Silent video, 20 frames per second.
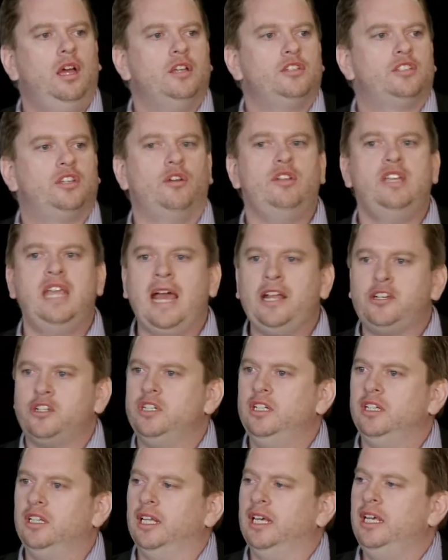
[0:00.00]
So,
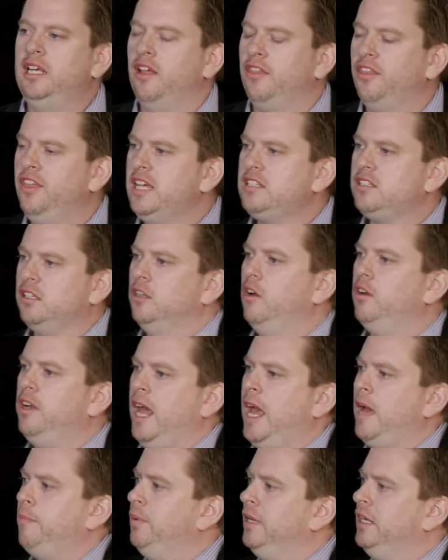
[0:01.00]
nationally, there's a lot
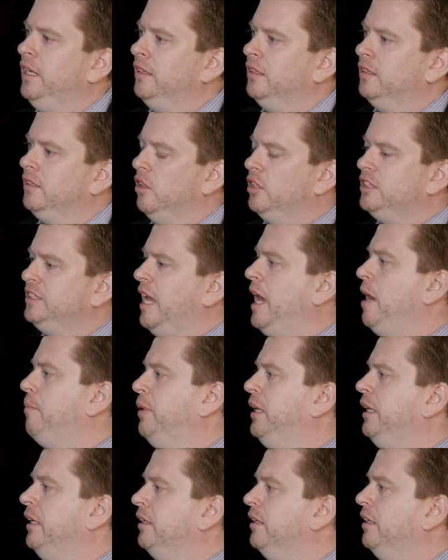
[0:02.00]
happening, lots
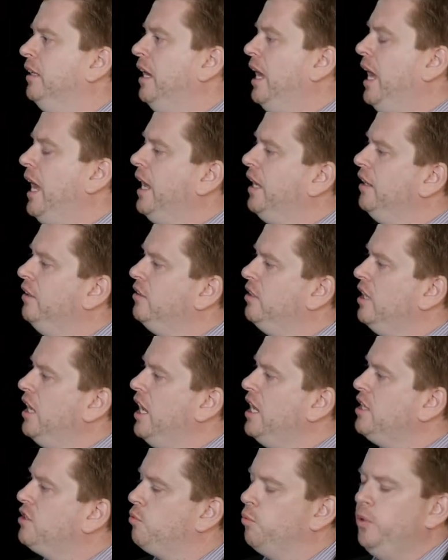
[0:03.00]
happening. And
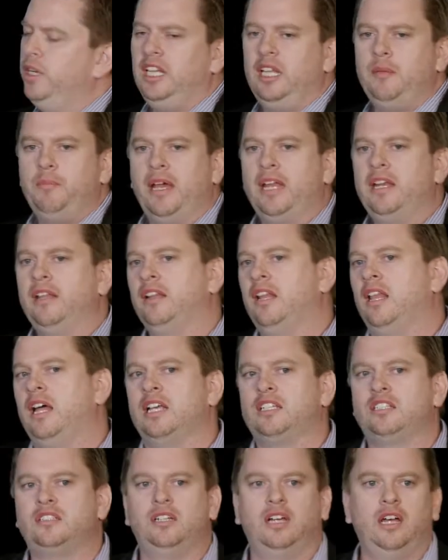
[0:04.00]
it's really been in the
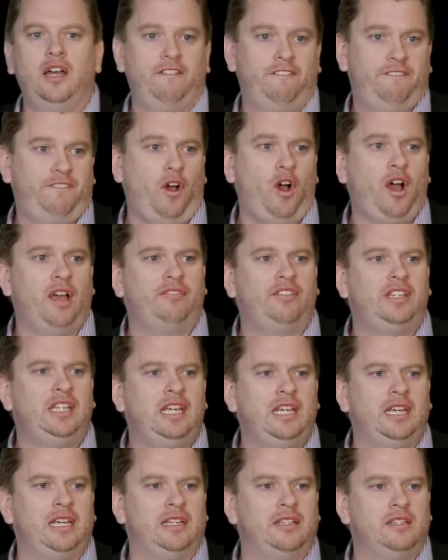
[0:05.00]
last five
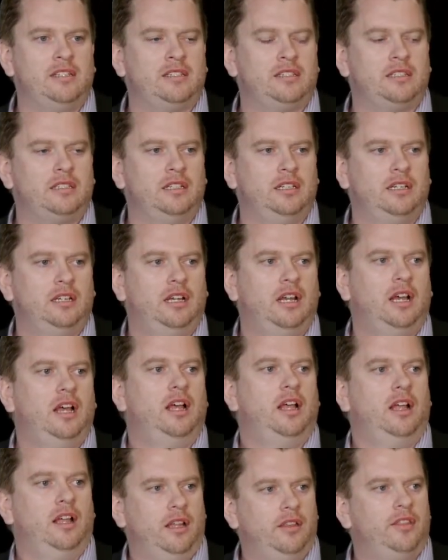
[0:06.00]
years
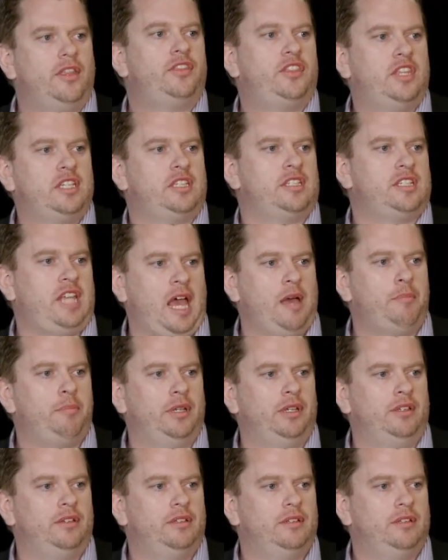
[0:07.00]
that this has
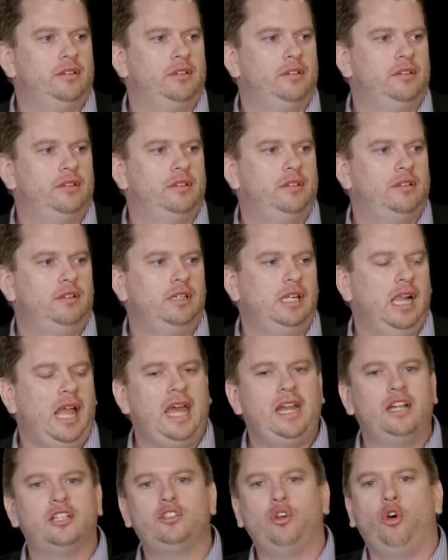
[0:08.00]
happened.
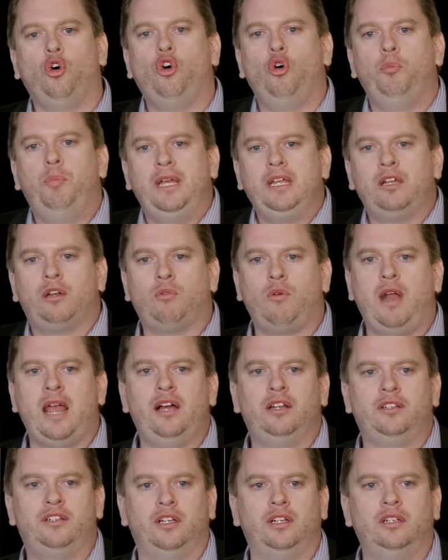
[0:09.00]
And it's all been
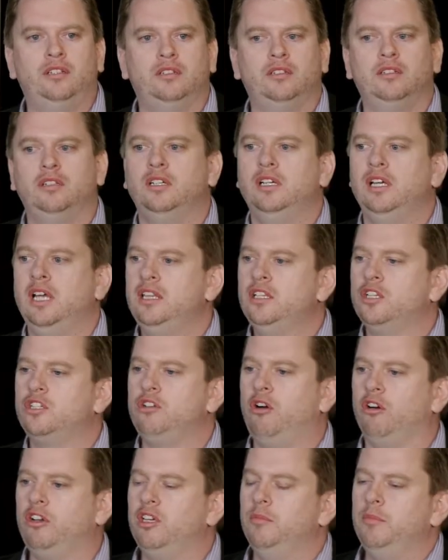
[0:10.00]
grounded in the
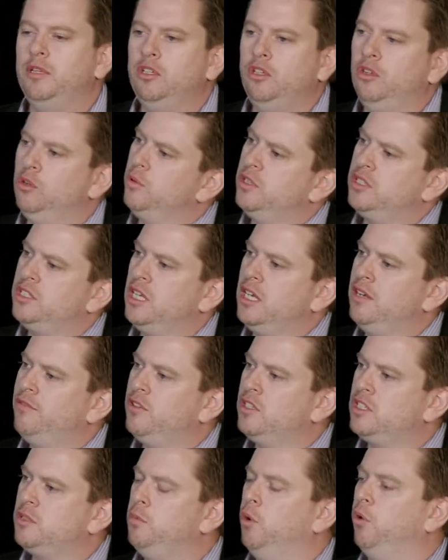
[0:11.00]
document you received
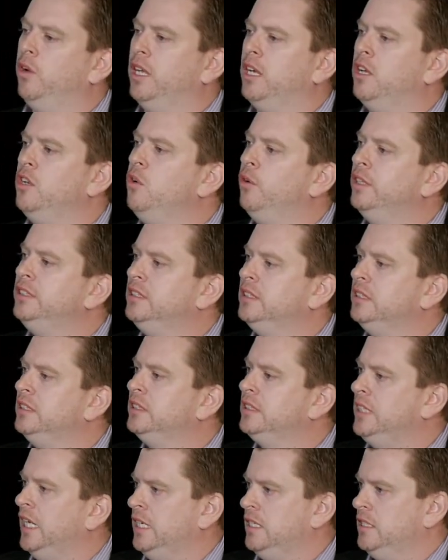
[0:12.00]
this morning, Anointed
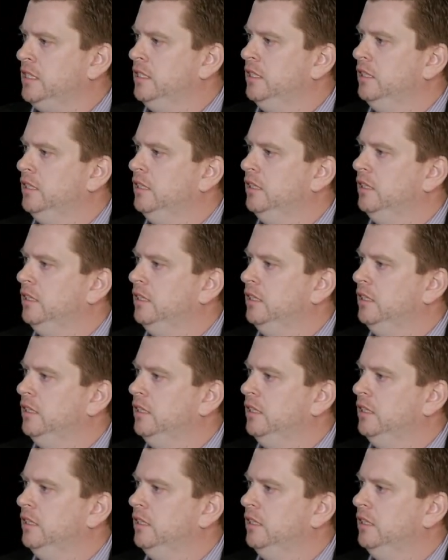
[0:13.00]
and Sent.